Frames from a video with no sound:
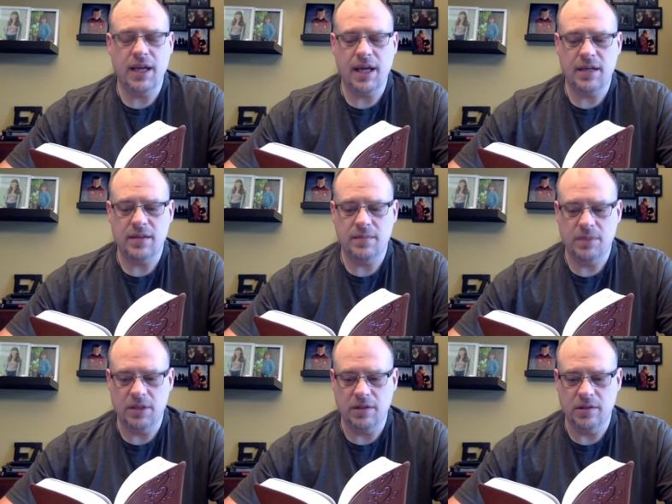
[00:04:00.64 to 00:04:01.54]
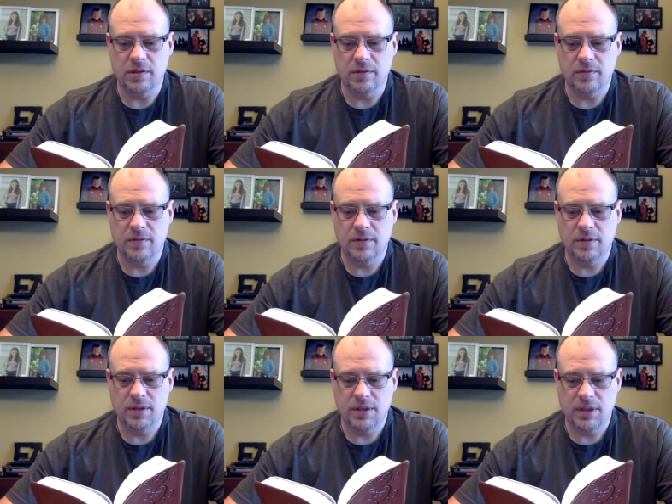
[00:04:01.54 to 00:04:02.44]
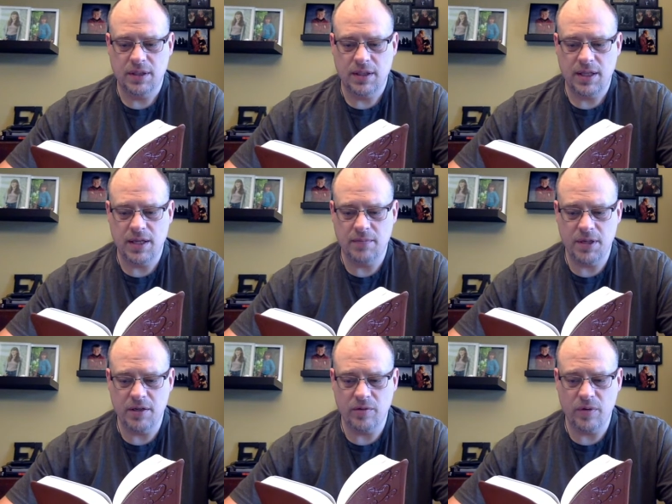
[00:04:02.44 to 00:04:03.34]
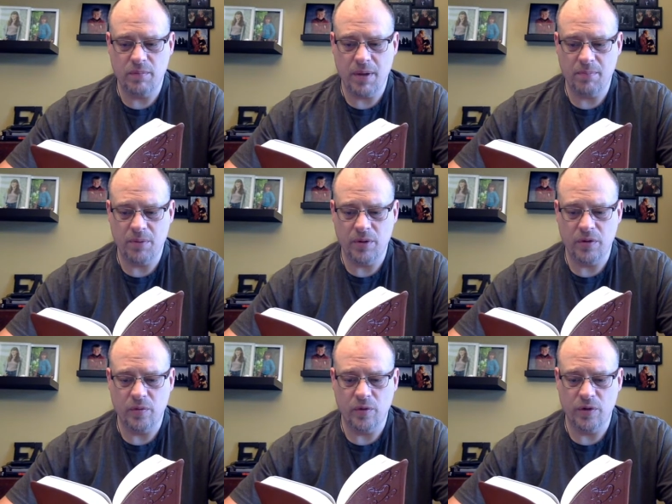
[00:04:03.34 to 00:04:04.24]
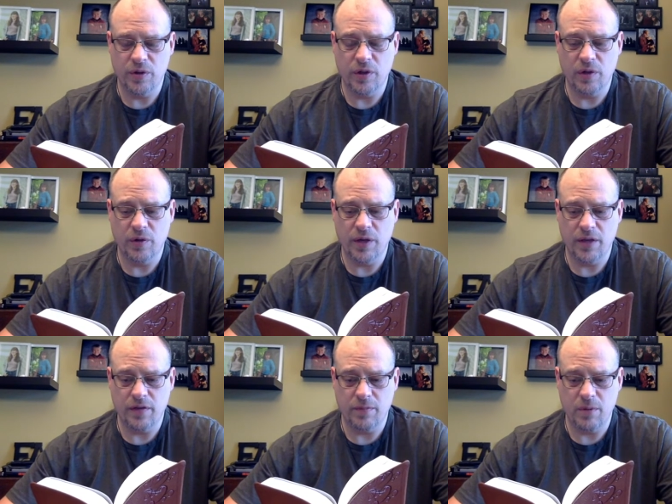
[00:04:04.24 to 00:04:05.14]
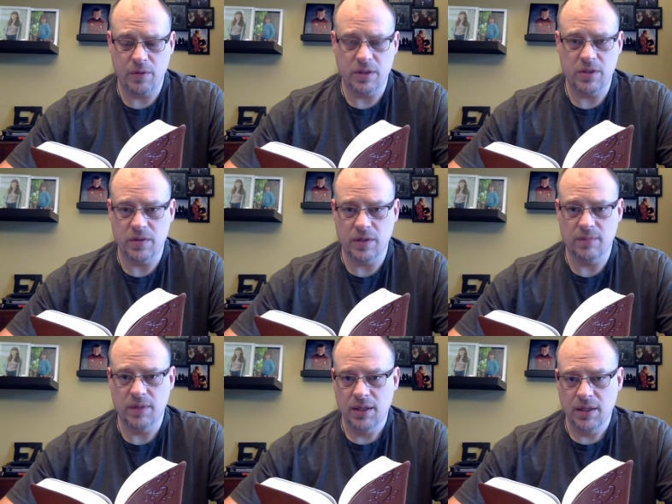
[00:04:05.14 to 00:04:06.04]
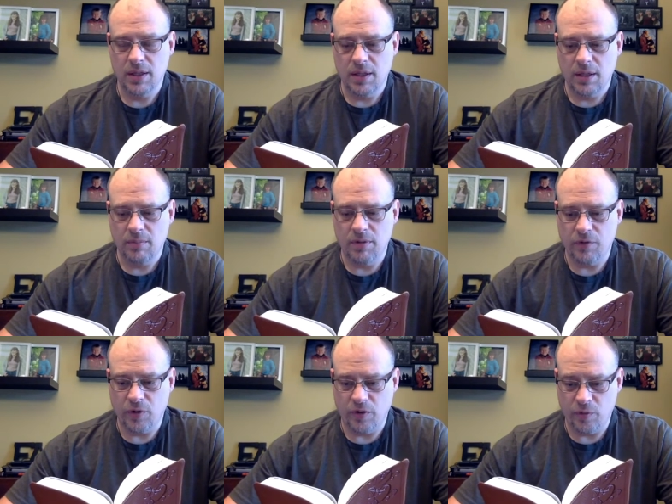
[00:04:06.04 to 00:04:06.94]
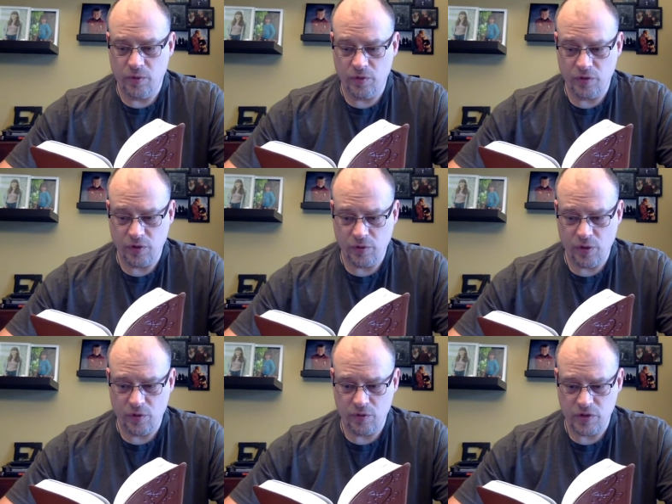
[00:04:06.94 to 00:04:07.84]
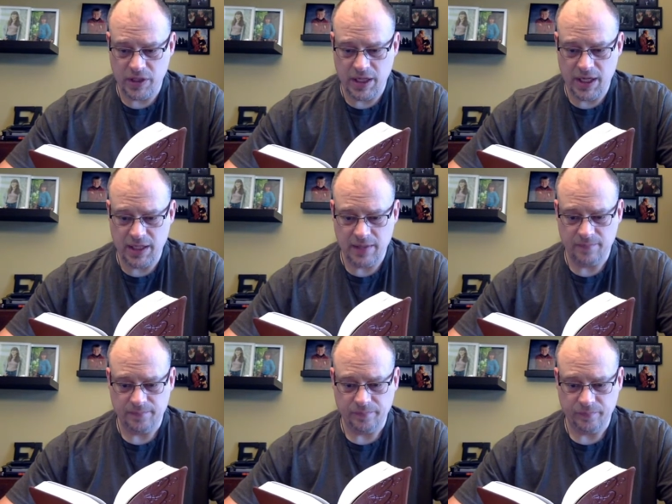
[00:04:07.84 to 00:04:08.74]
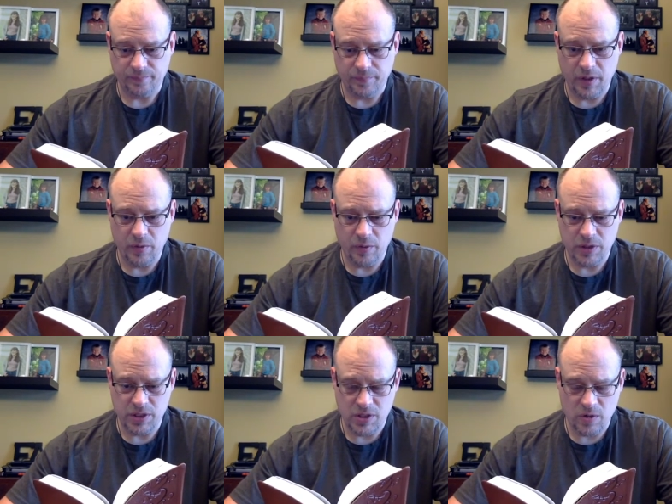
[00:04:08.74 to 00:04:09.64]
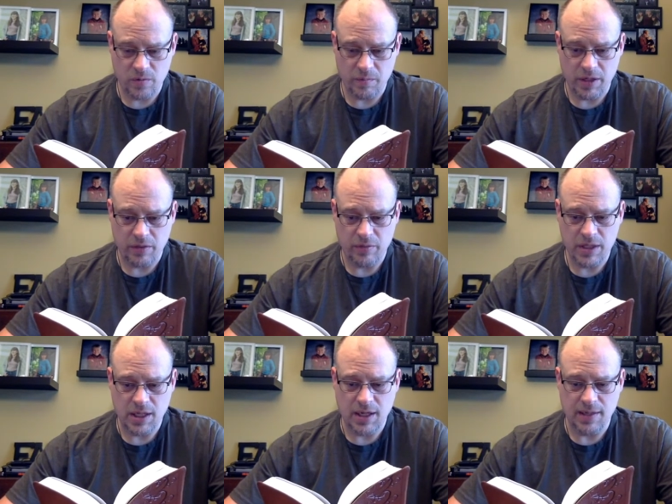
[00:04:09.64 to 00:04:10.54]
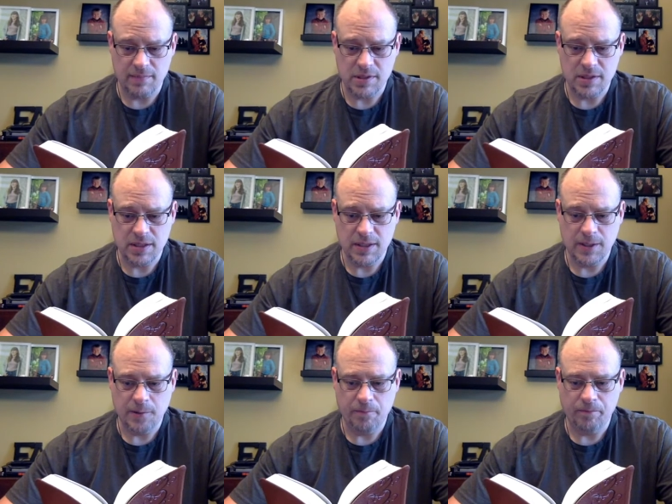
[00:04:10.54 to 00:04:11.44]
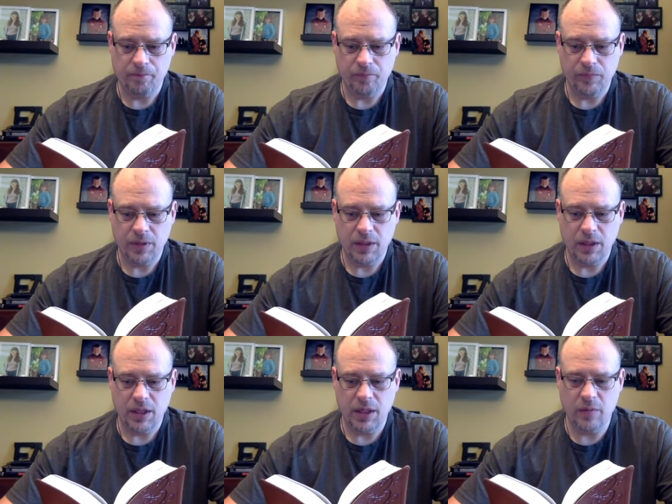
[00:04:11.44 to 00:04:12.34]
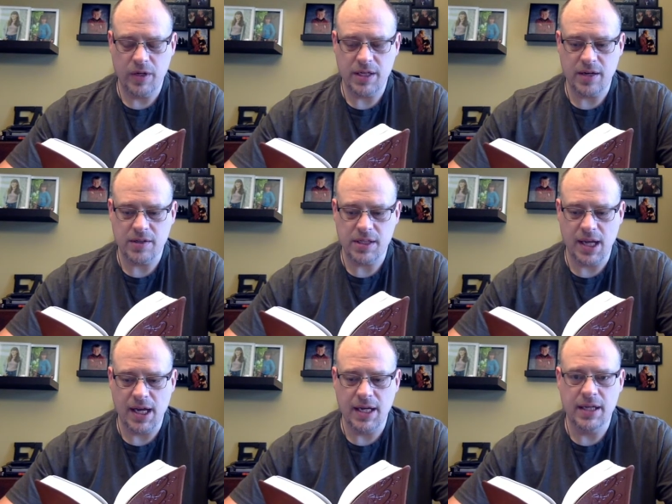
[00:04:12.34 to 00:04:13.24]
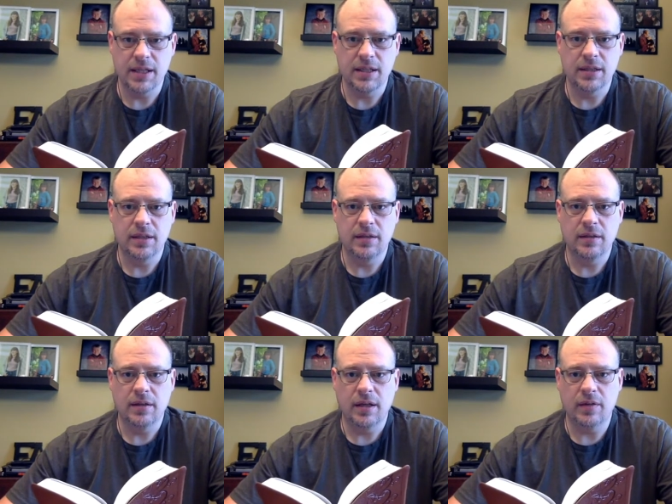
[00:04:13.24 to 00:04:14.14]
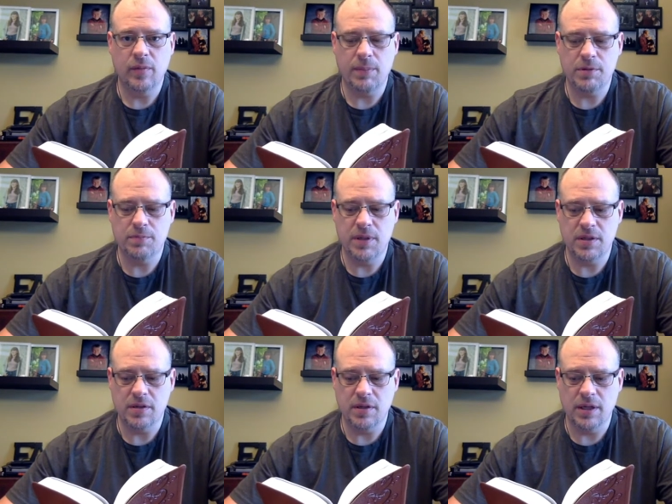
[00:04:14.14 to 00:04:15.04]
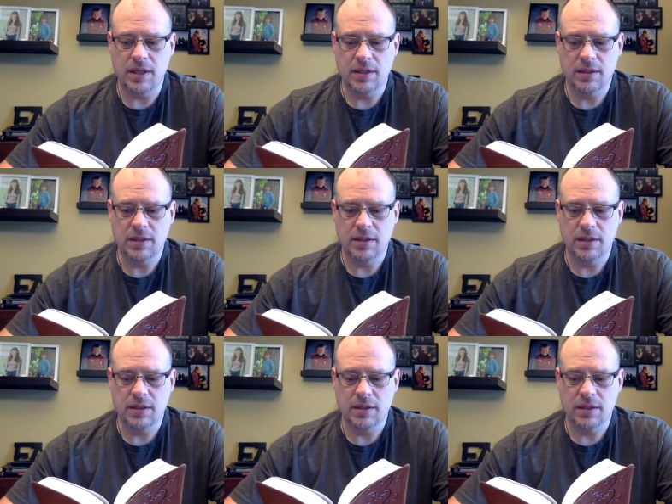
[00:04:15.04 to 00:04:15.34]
at Peter. Then Peter remembered the word the Lord had spoken to him. Before the rooster crows today, you will disown me three times. And he went outside and wept bitterly.